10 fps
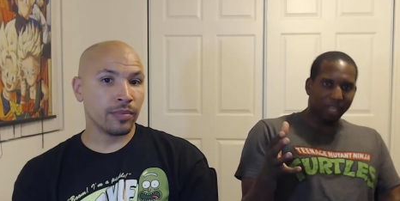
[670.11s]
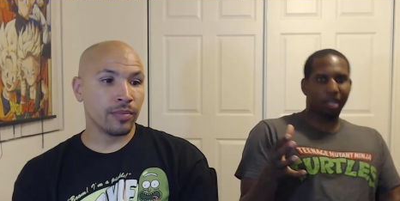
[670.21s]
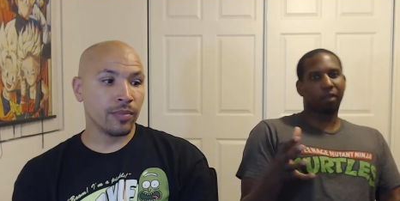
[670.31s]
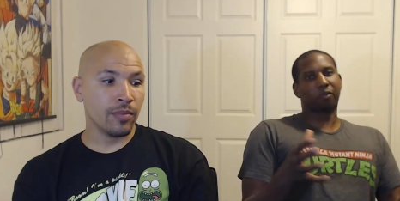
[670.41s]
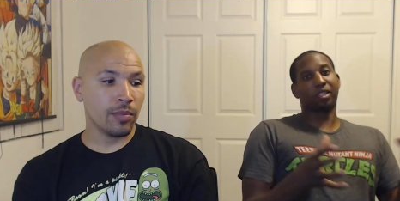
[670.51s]

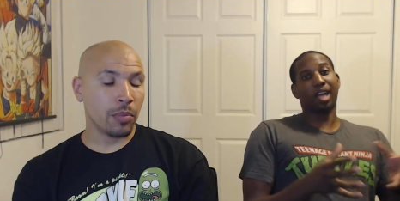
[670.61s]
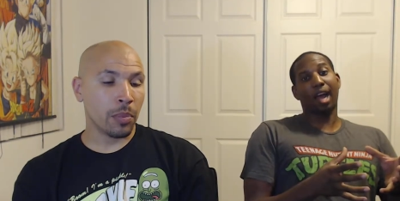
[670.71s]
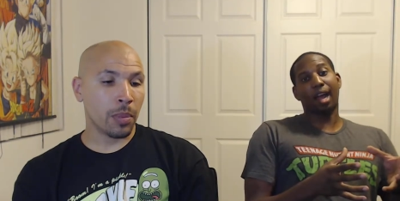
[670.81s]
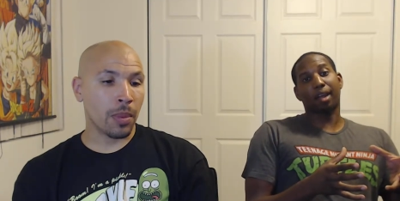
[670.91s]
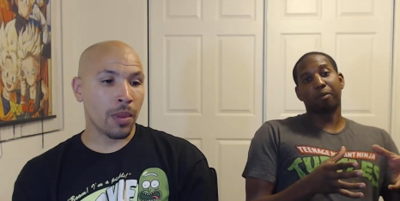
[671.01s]
Speaker 1: together for
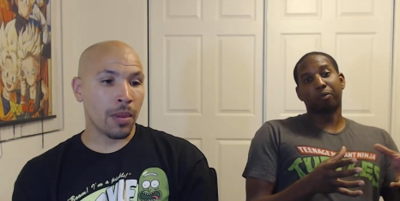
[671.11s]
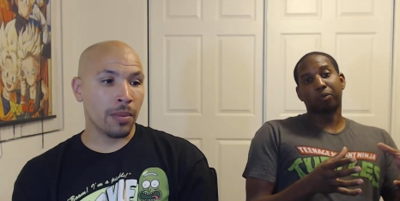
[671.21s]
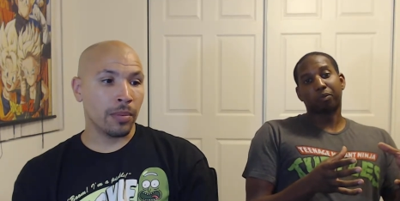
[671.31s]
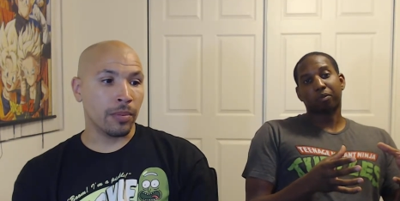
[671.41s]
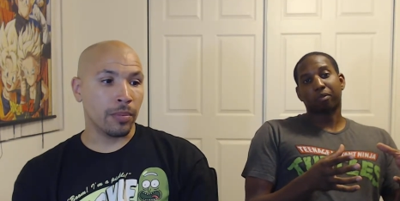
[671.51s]
time.
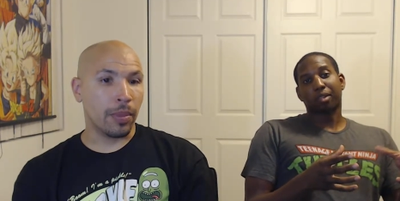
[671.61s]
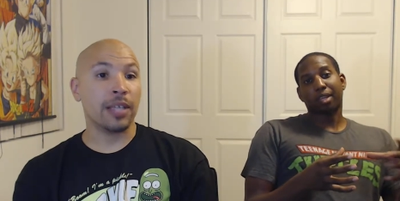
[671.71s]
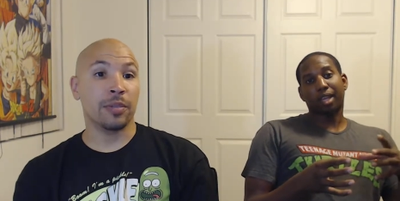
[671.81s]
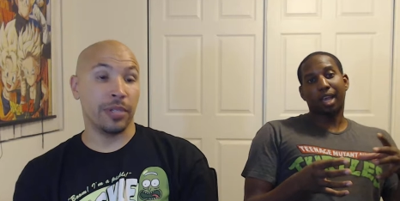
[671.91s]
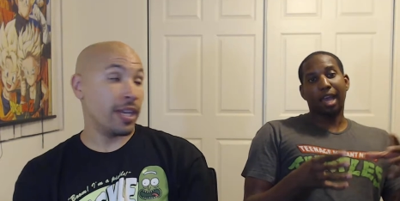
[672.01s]

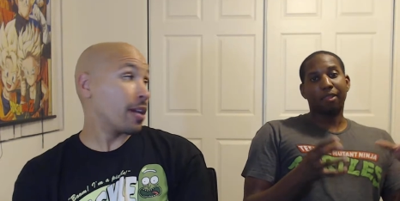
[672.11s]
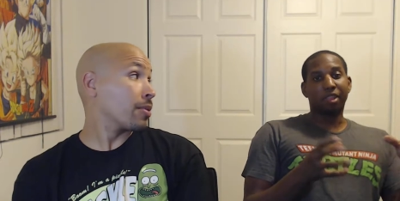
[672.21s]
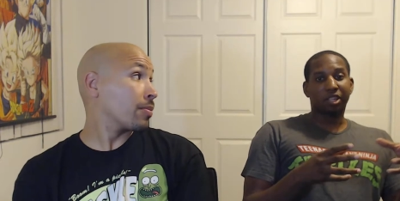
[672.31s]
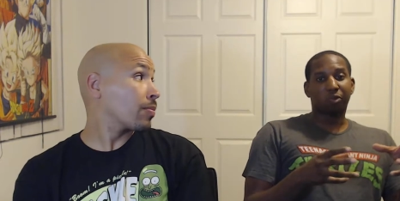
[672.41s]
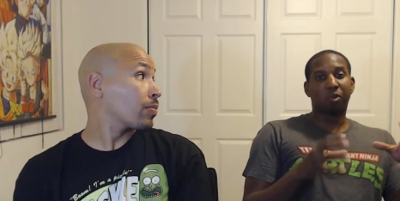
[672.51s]
Possibly. And
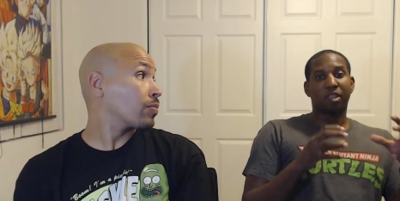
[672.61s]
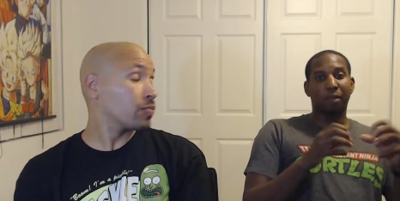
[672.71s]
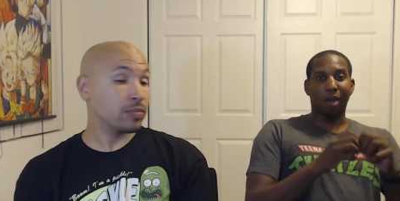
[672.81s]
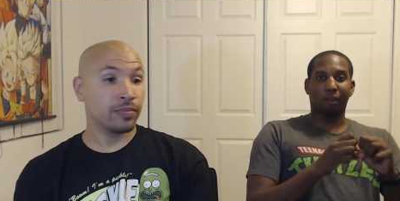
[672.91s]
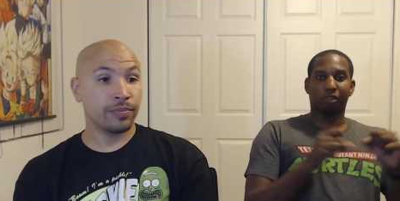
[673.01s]
yeah. this one
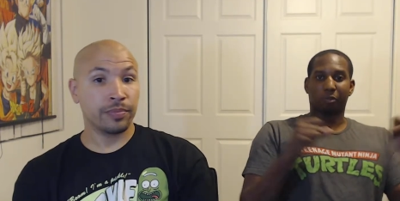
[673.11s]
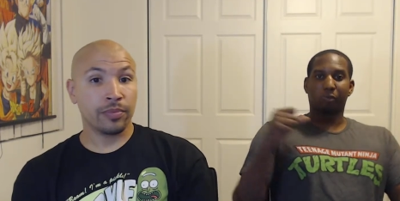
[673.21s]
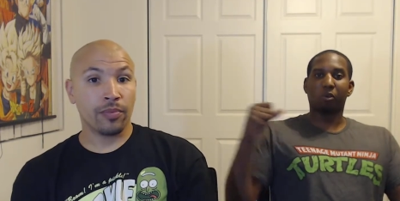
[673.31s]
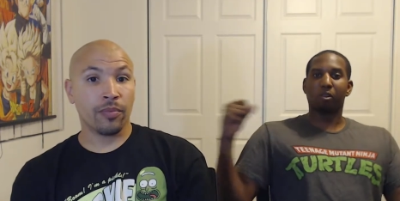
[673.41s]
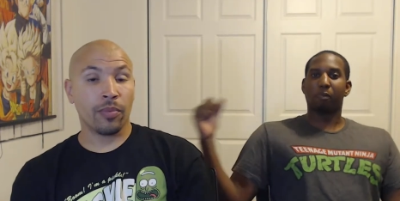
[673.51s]
they might have
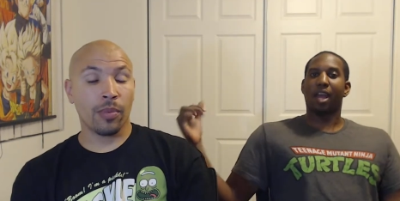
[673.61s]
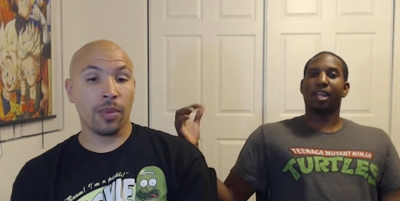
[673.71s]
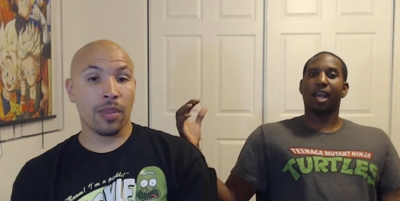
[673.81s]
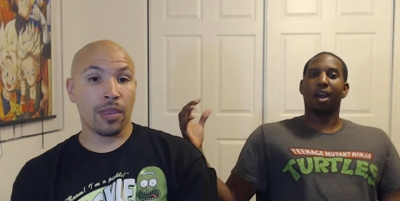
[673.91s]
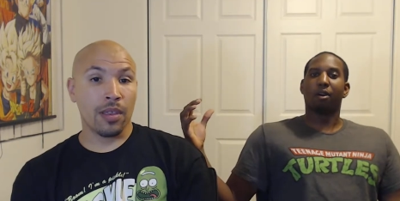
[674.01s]
just pulled it
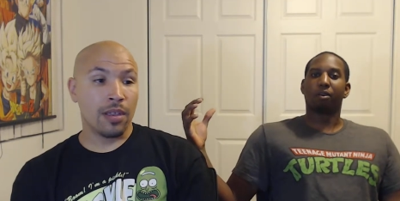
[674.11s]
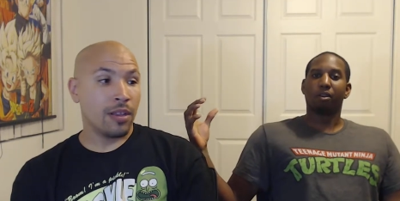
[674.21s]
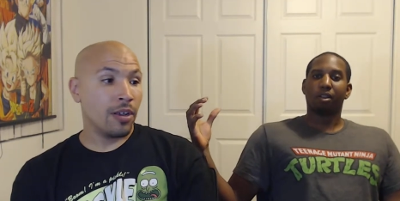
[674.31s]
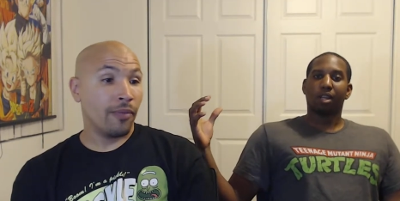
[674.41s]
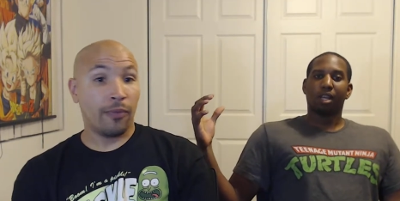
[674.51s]
back
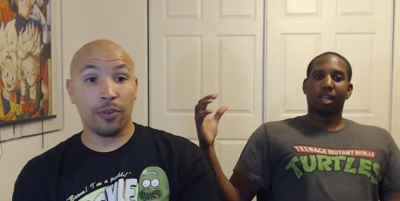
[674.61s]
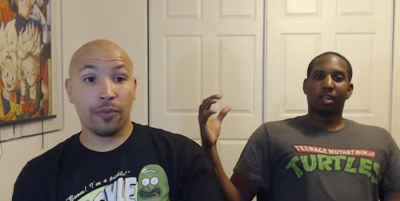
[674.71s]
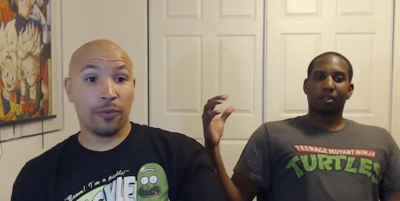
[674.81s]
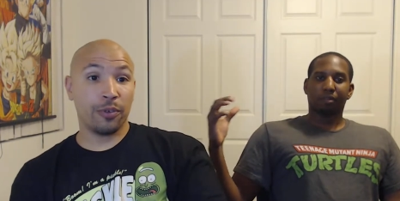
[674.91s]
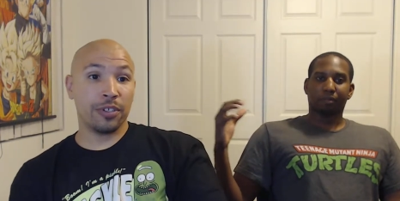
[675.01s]
out
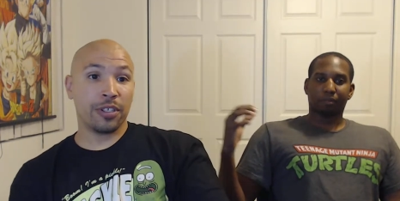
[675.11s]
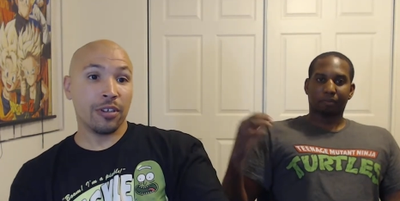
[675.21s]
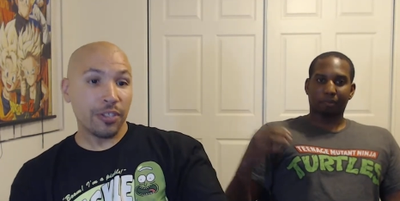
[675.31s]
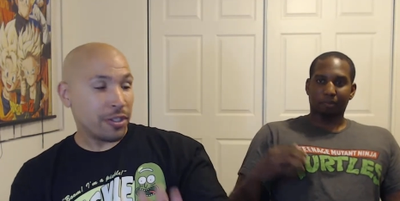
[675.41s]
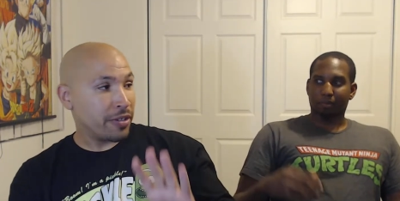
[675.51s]
full full
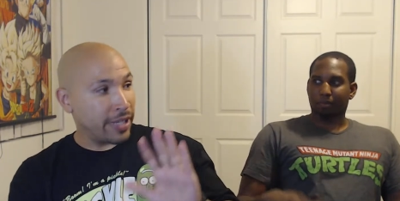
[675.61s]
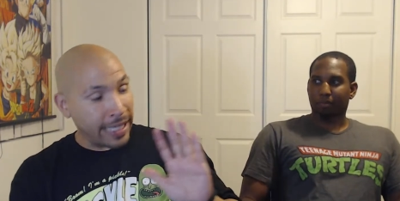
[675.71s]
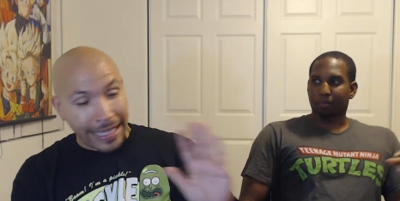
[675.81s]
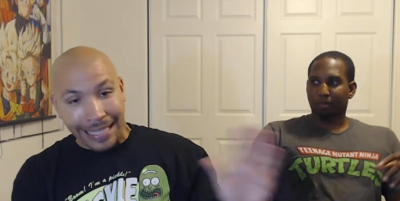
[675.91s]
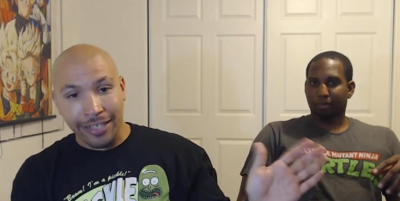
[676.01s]
Speaker 2: disclosure,
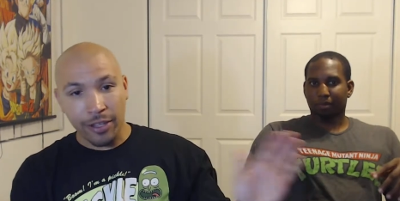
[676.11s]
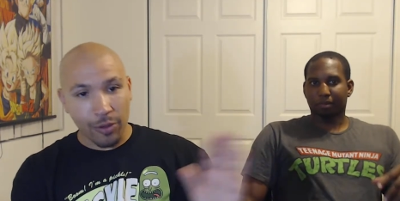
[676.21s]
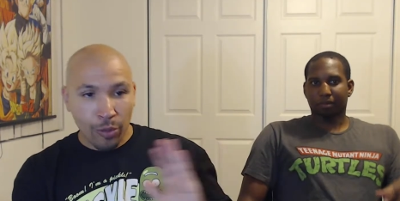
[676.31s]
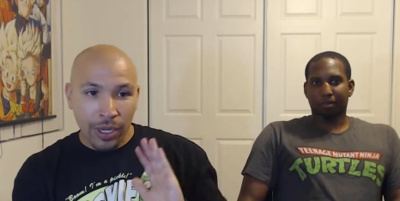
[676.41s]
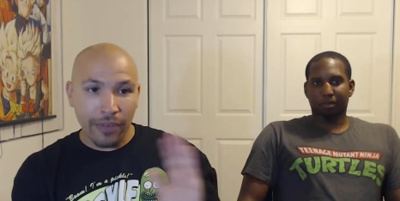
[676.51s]

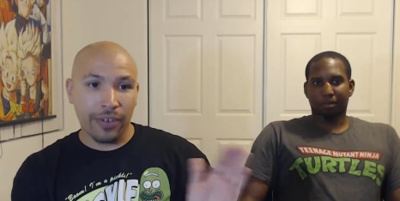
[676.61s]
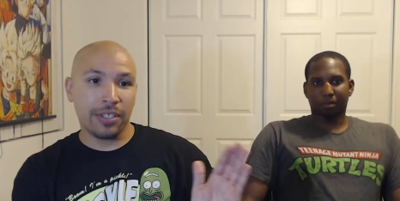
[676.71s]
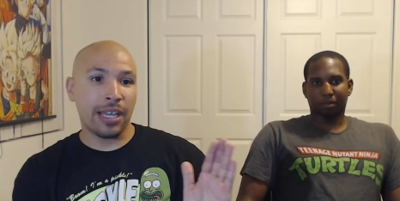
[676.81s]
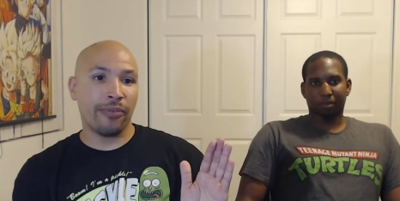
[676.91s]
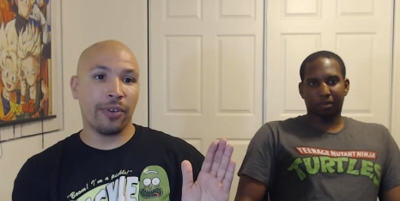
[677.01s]
neither one of
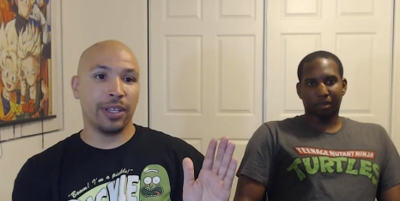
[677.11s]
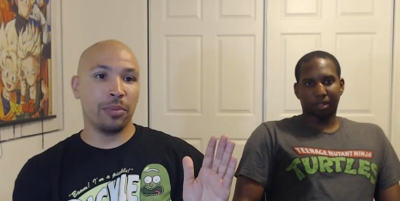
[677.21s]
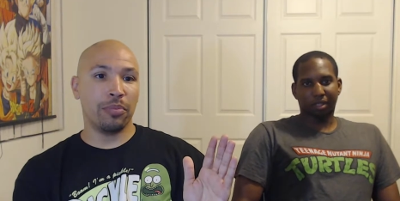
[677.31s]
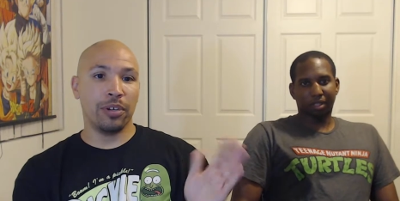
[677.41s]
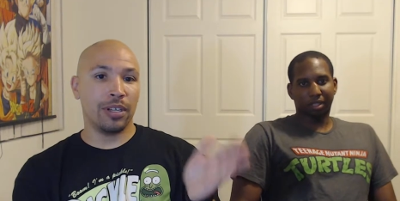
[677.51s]
us have read
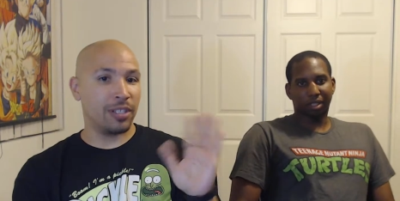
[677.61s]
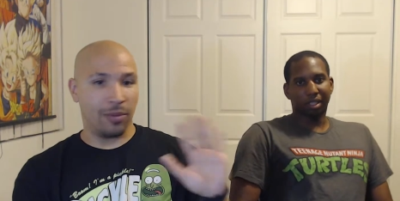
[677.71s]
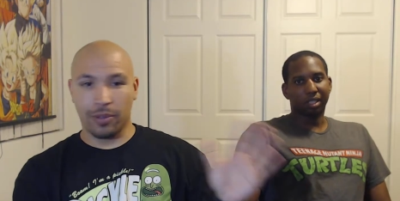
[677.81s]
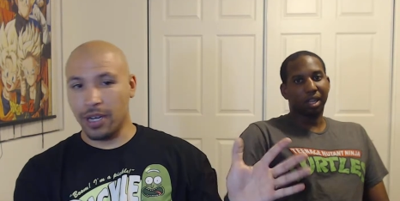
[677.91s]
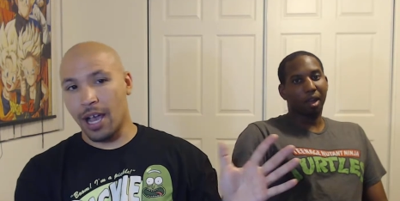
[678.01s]
the book,
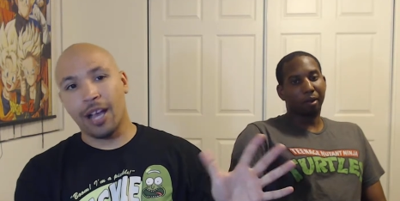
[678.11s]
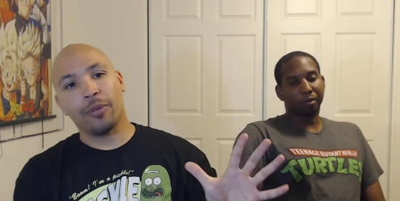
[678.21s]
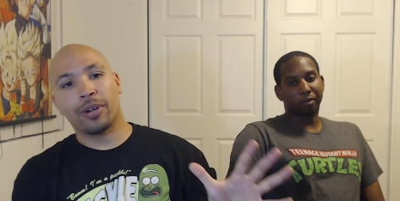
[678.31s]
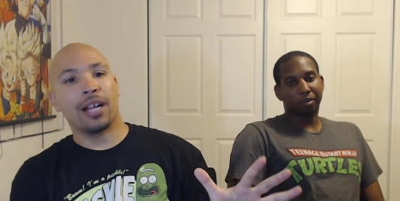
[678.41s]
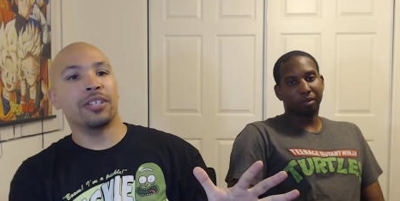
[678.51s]
so we're no.
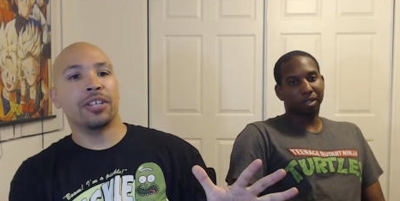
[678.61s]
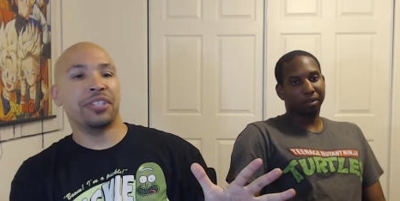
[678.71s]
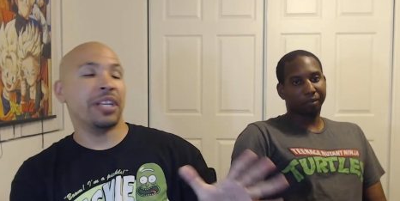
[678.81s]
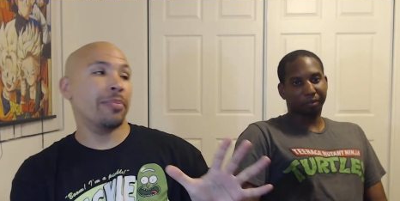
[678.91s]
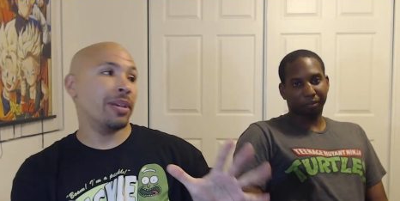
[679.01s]
not we're not
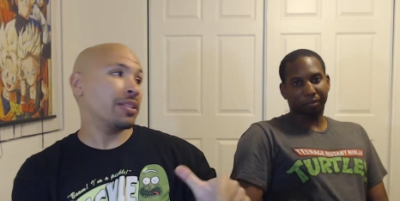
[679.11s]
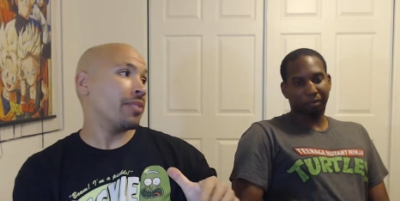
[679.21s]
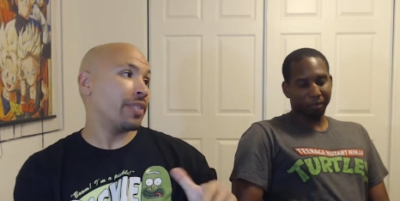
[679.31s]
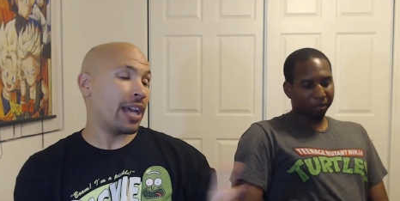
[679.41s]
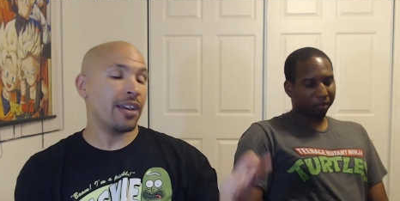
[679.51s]
judging it based
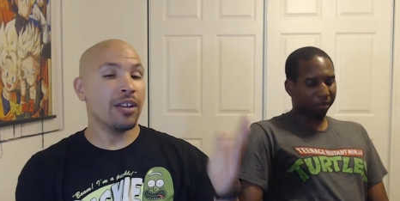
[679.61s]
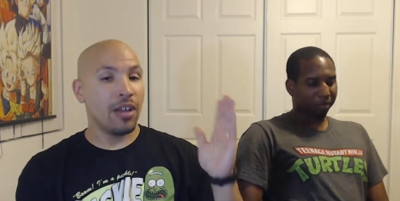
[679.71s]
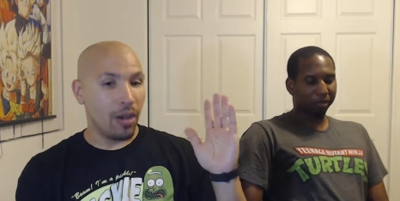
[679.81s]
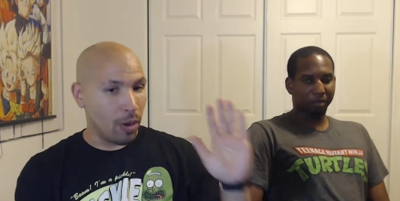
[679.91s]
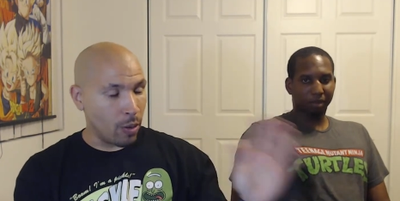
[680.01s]
off that.
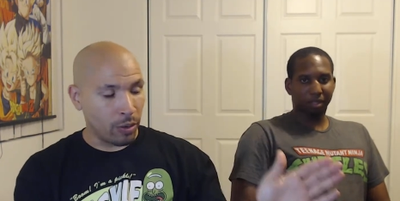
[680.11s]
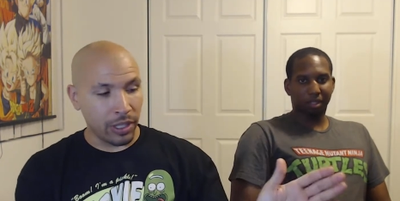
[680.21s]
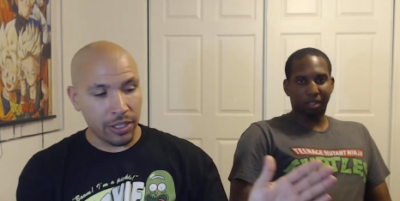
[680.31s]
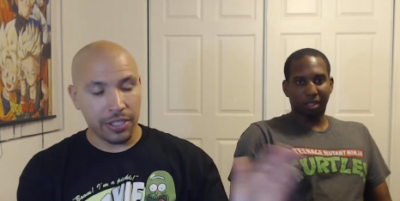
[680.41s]
Only